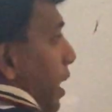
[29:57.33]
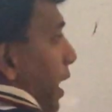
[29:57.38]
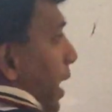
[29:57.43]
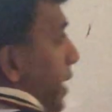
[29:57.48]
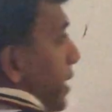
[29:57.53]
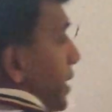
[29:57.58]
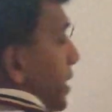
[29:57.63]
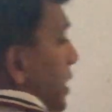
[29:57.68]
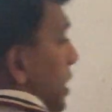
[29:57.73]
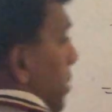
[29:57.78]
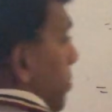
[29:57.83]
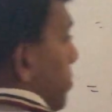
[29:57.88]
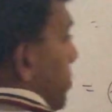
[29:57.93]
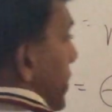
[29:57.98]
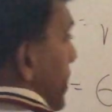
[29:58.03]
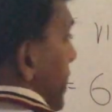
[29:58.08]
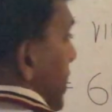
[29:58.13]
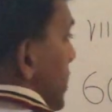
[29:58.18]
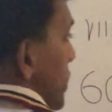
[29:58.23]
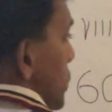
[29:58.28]
and here
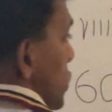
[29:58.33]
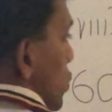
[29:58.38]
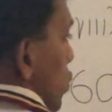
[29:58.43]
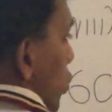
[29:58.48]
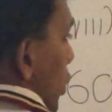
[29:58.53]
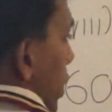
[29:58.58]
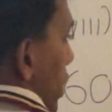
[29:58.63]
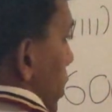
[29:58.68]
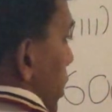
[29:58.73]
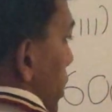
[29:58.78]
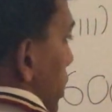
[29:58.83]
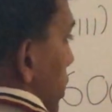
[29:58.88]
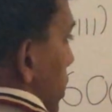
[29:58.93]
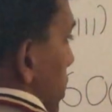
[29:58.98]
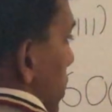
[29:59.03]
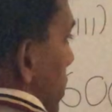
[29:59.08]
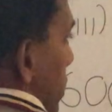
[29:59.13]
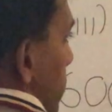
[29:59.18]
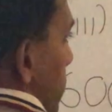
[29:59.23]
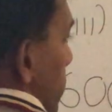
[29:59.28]
b
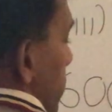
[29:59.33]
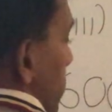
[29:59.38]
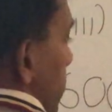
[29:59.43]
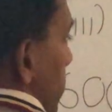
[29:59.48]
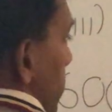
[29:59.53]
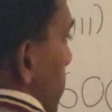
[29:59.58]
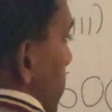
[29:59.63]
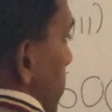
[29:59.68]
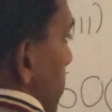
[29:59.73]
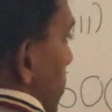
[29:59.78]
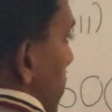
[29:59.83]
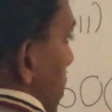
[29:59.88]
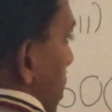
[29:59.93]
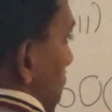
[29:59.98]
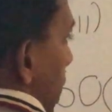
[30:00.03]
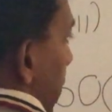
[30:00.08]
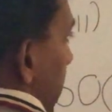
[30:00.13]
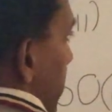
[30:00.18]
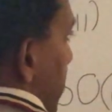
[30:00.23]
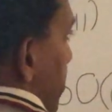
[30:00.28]
square
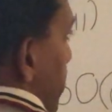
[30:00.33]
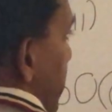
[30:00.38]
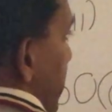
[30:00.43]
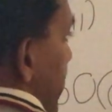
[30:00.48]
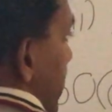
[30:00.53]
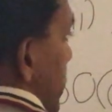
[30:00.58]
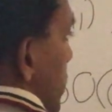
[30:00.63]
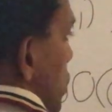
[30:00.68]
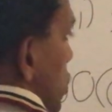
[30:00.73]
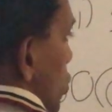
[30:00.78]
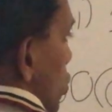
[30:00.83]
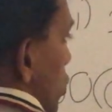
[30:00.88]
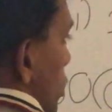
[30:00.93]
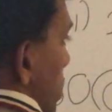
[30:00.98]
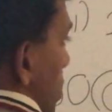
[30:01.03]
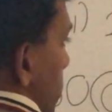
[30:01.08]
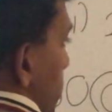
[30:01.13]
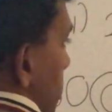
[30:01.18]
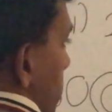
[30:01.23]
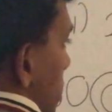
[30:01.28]
and b to
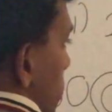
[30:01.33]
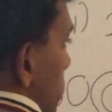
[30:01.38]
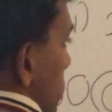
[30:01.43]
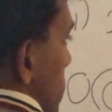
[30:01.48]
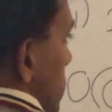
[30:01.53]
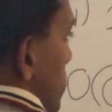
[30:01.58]
the power